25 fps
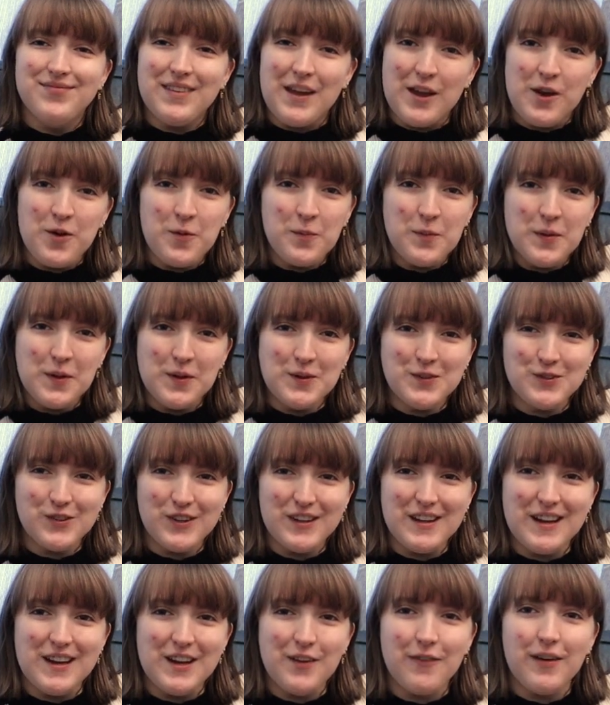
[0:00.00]
I hope you
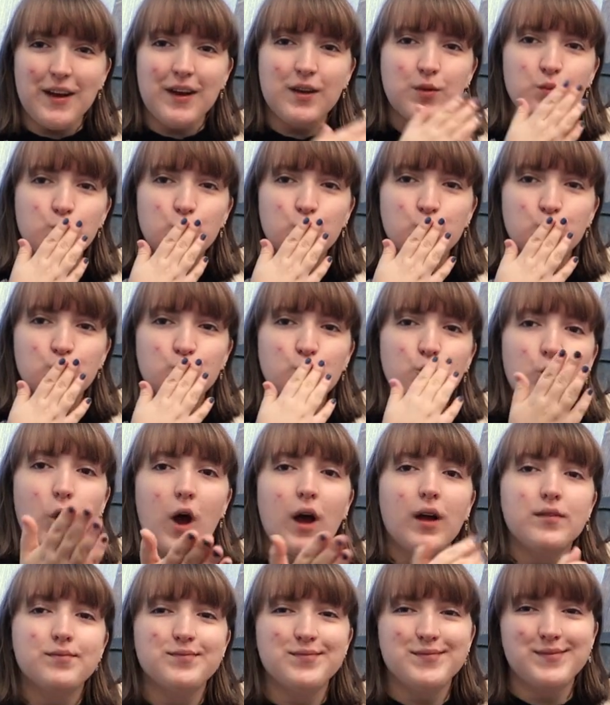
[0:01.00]
enjoyed anyway.
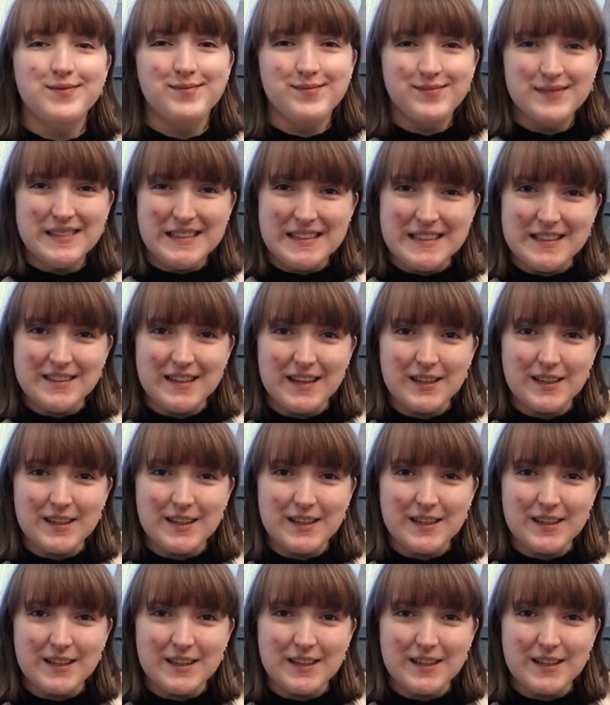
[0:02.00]
Mwah. See